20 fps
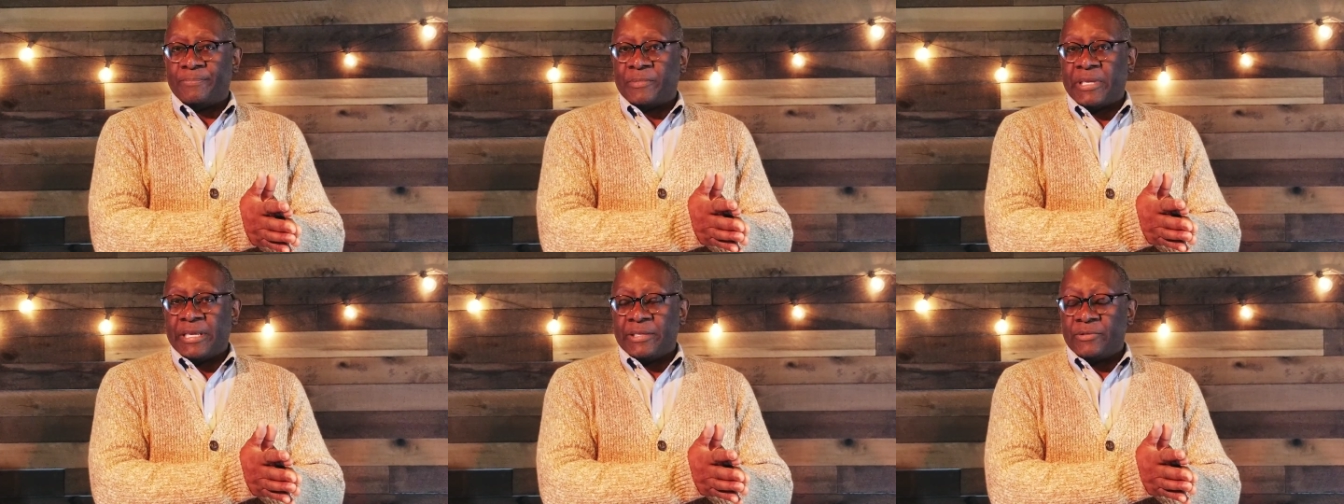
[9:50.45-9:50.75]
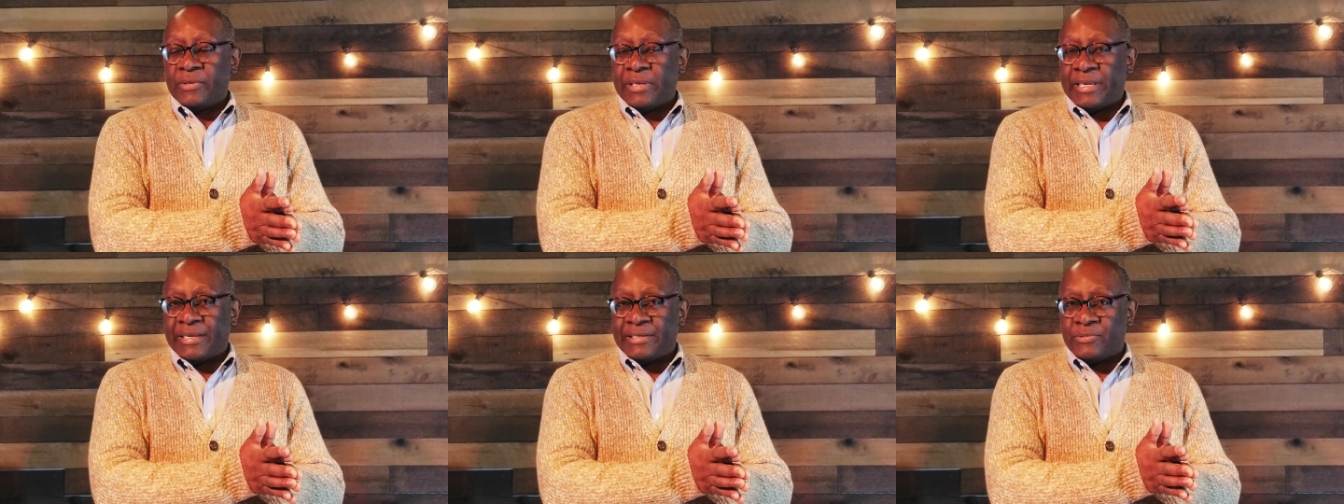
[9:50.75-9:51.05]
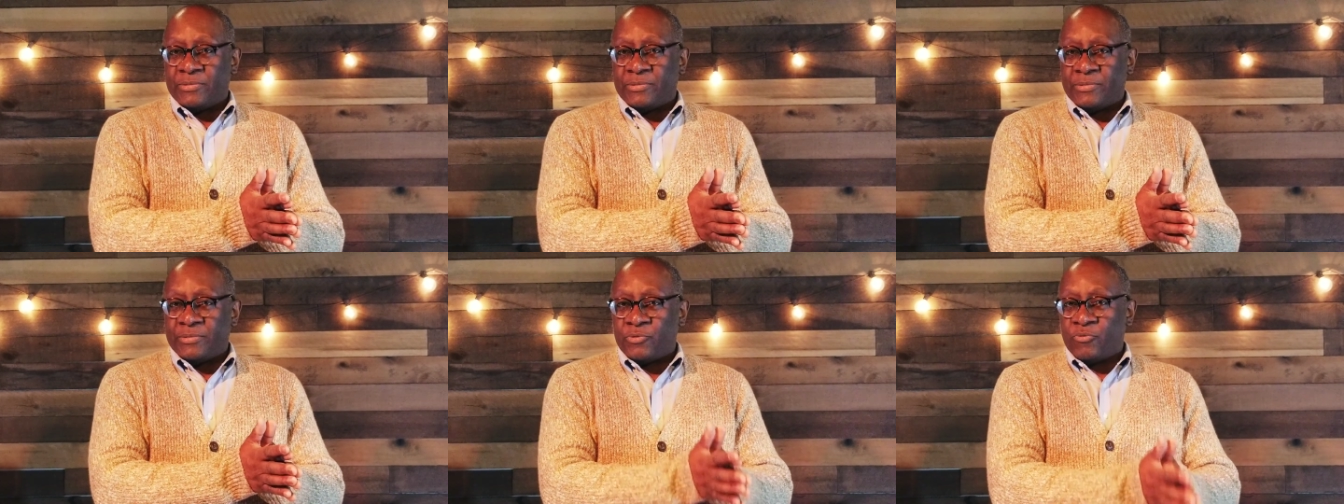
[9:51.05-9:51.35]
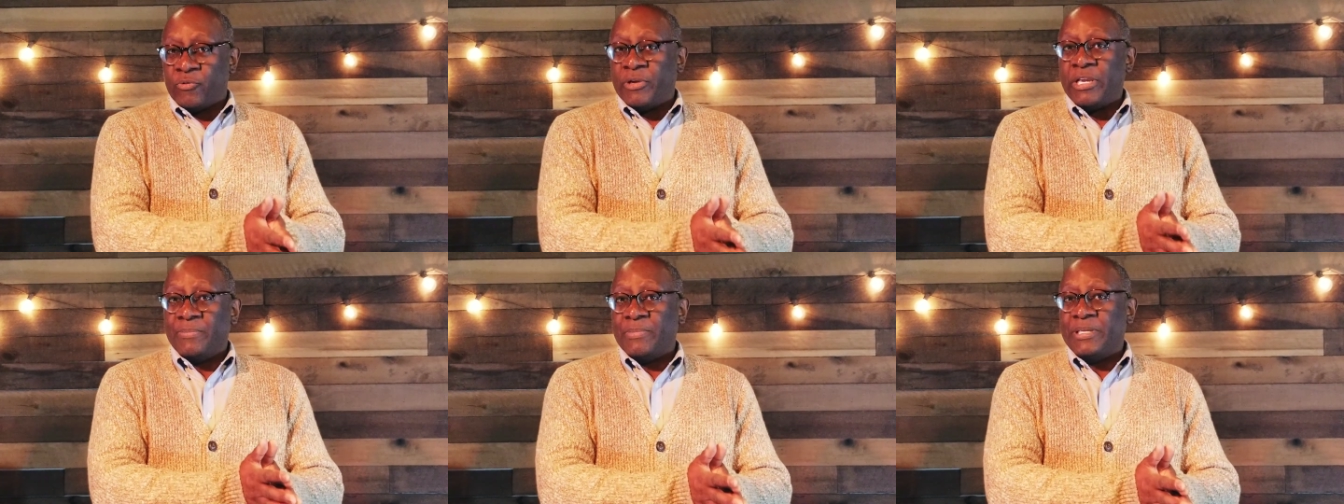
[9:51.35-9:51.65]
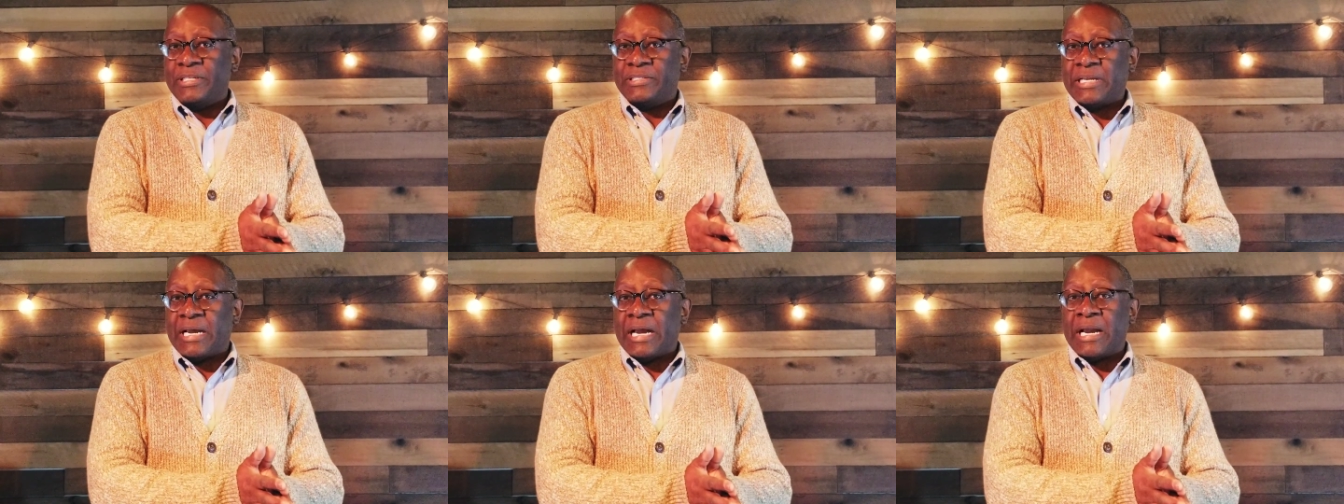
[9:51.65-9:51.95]
get
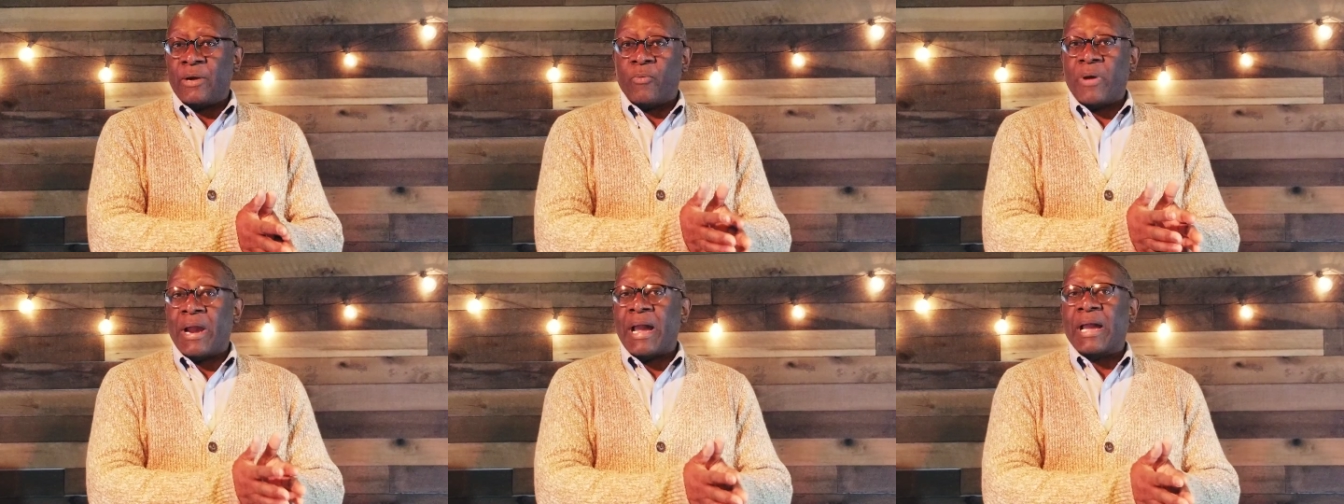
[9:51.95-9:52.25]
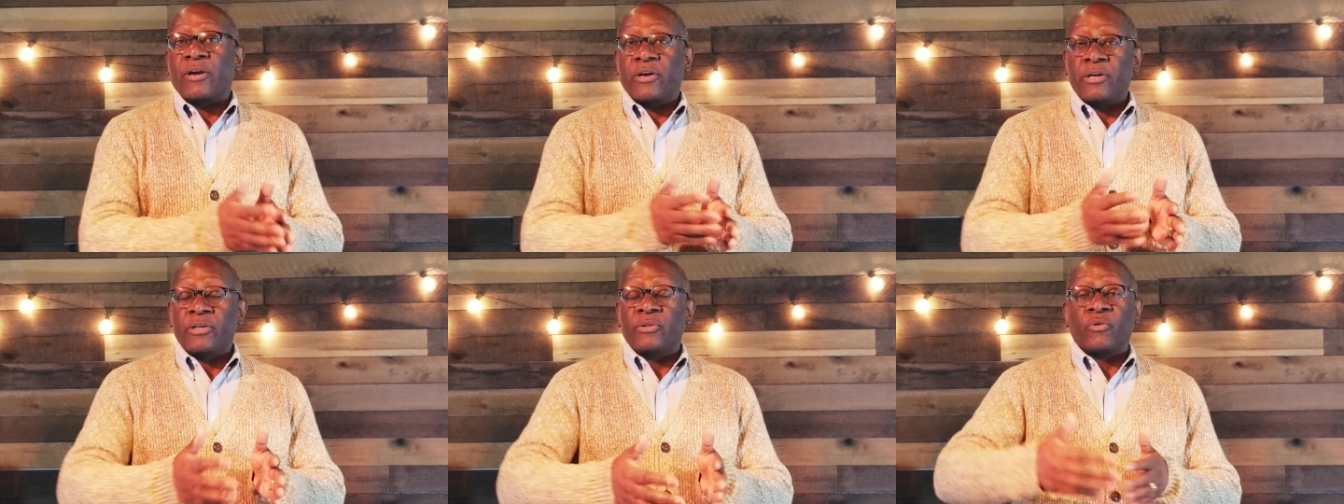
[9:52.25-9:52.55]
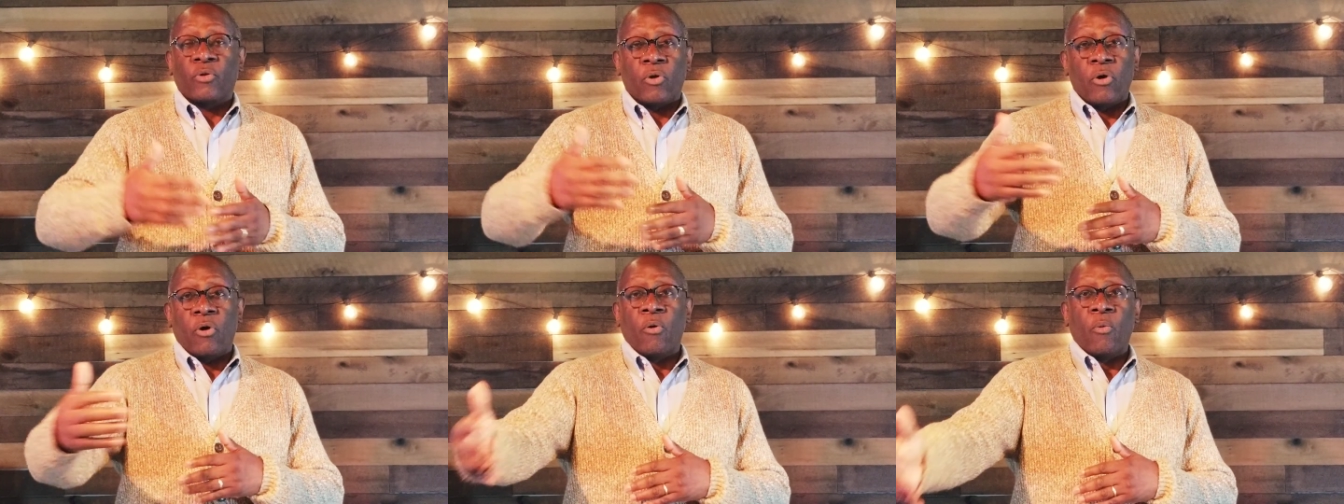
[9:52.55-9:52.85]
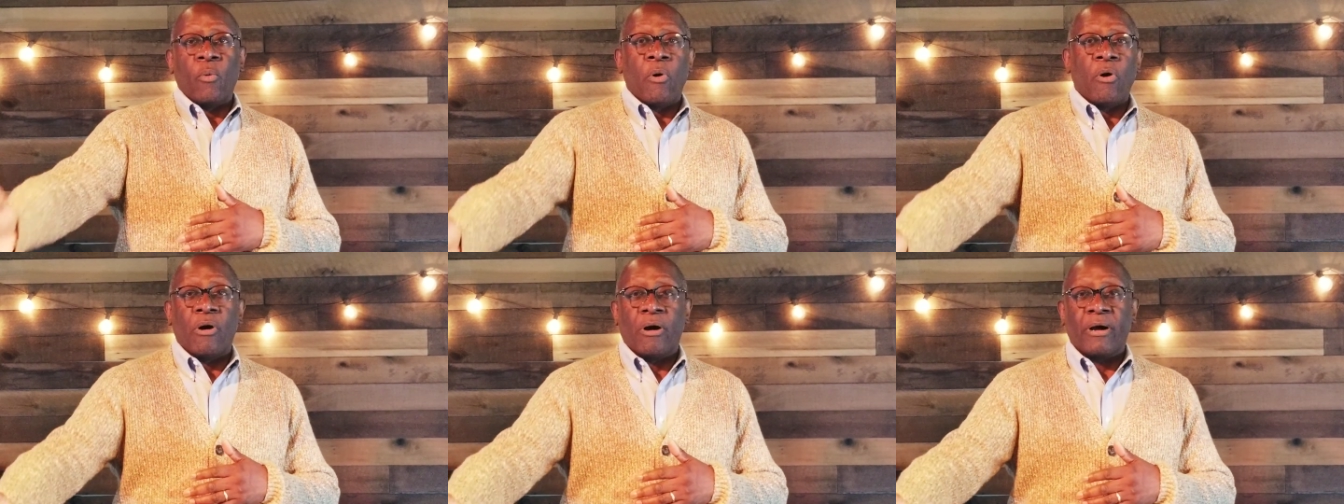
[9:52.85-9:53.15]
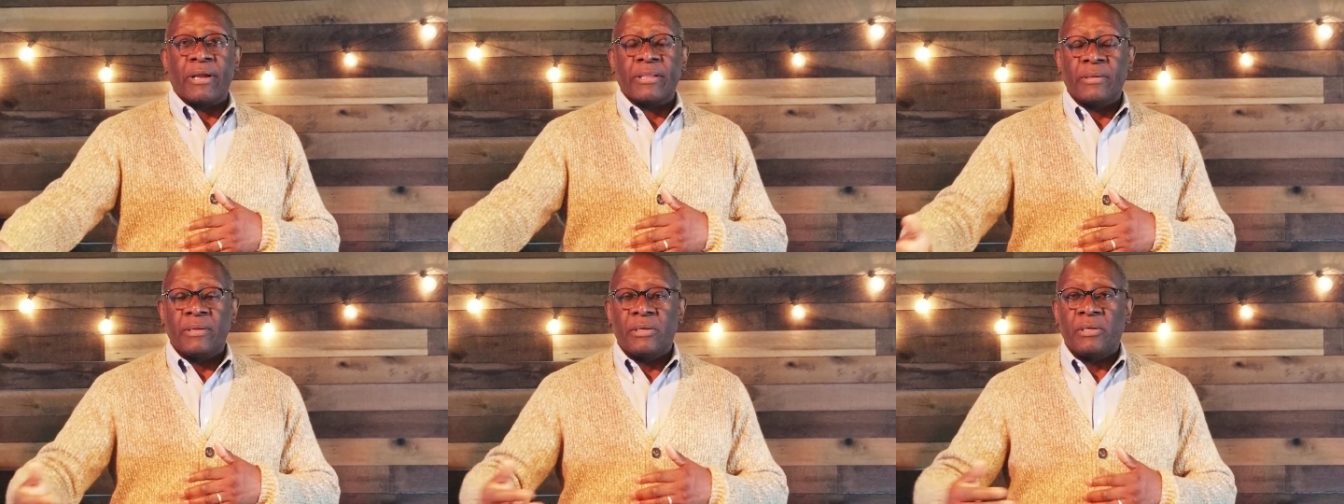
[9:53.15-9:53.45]
extremely tired where I couldn't go
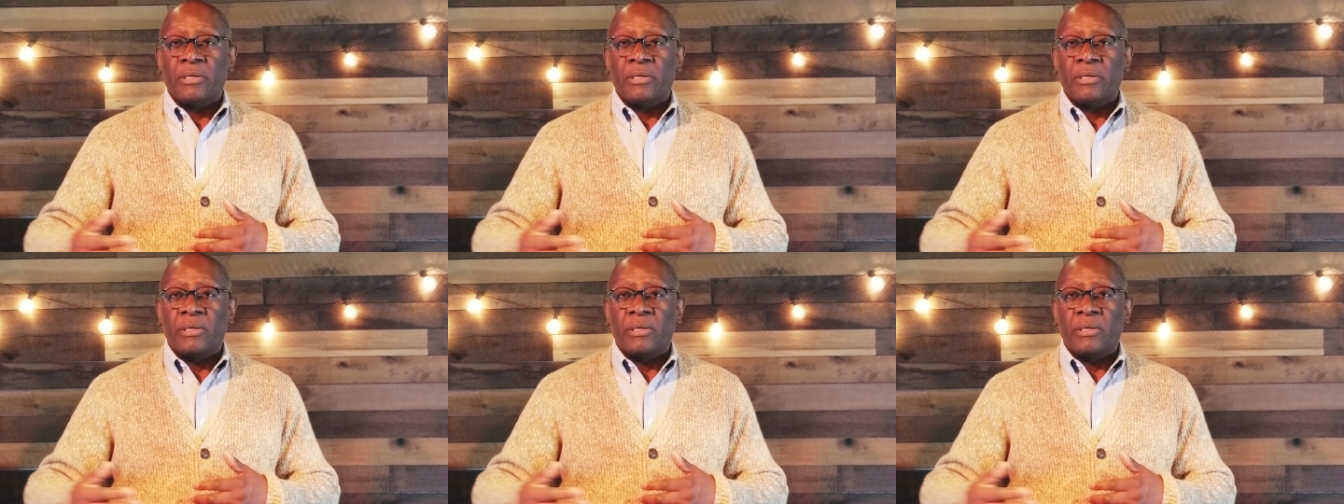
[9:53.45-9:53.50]
on.